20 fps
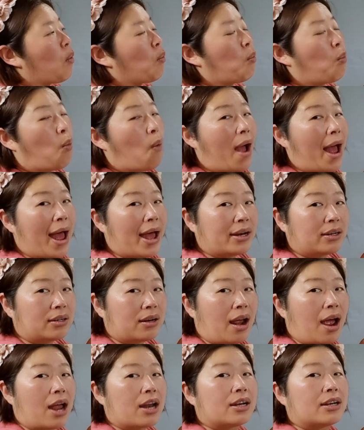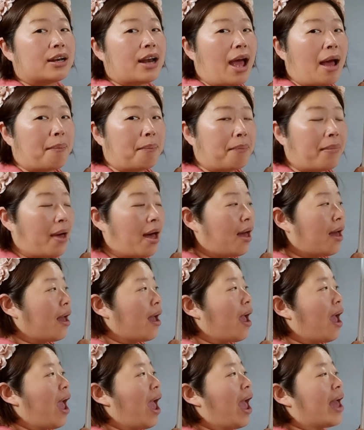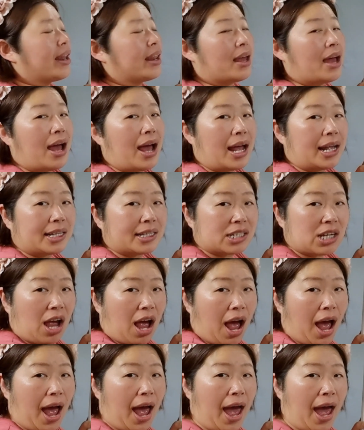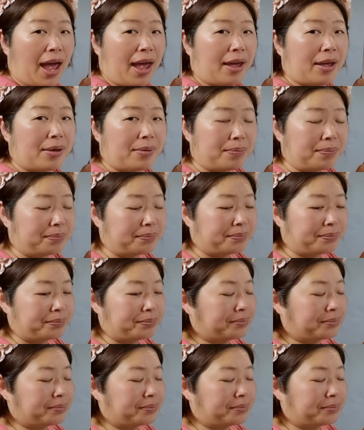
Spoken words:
one number at a time.